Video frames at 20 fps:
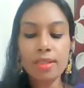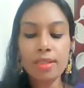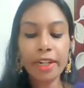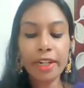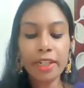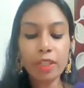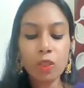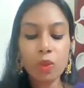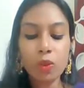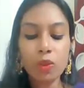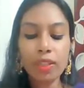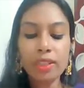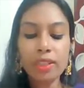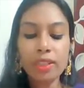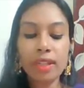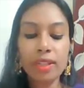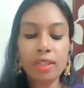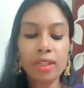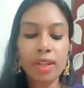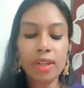including
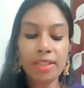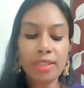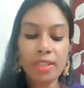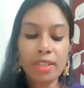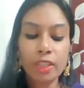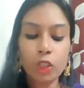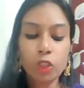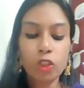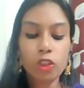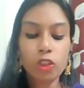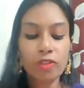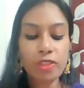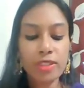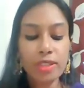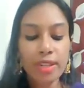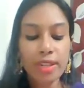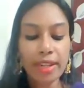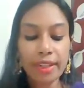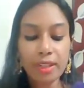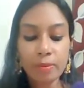their extension of
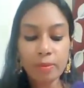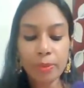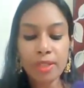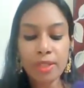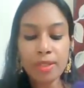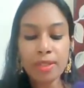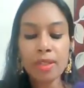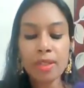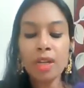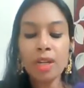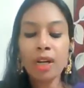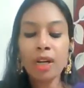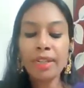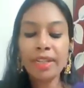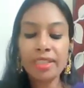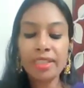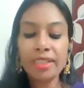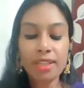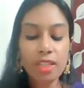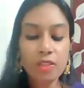stay in Brazil. He
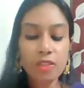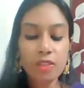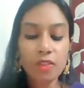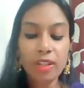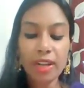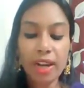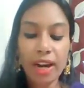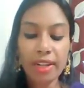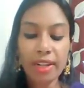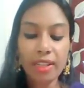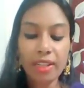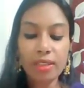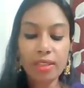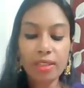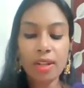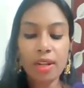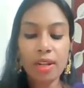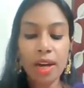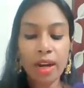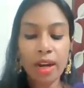successfully handled the
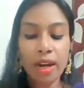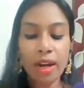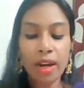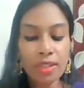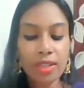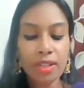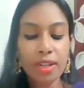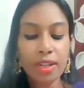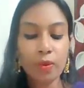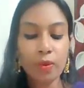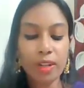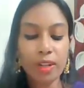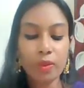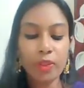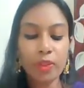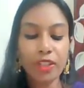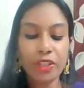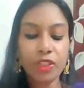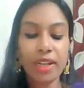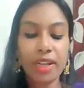largest
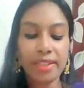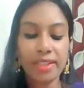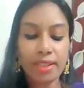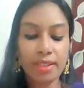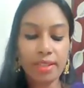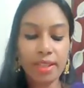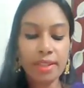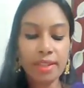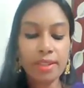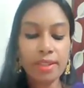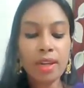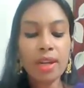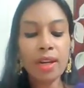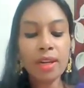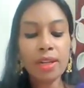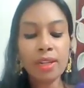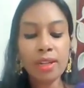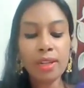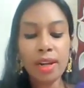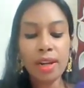evacuation exercise
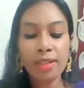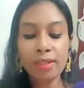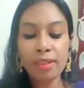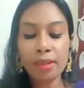in Latin